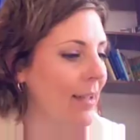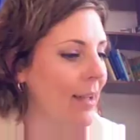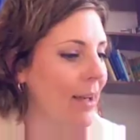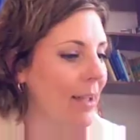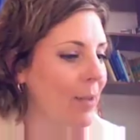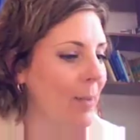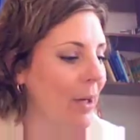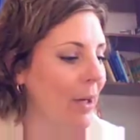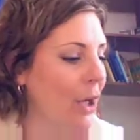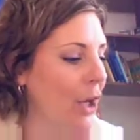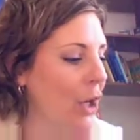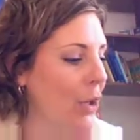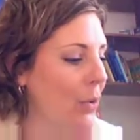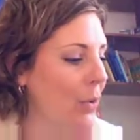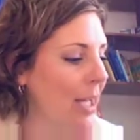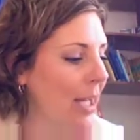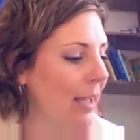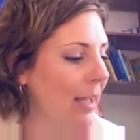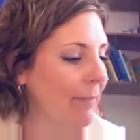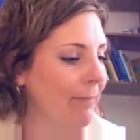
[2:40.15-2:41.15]
talks about
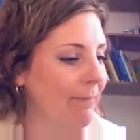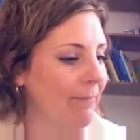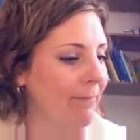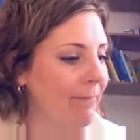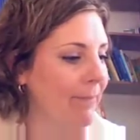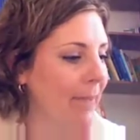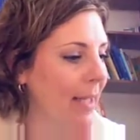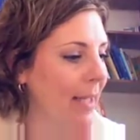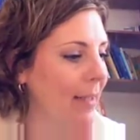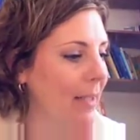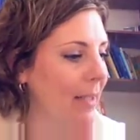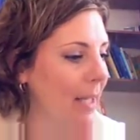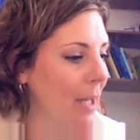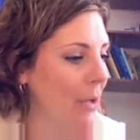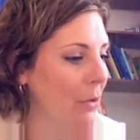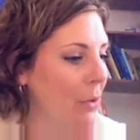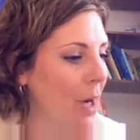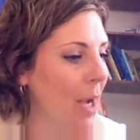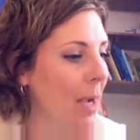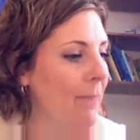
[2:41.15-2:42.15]
coding,
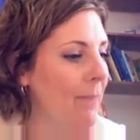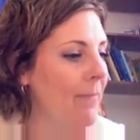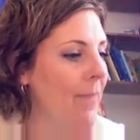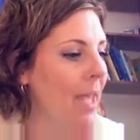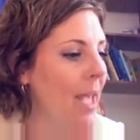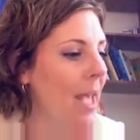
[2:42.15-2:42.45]
etc.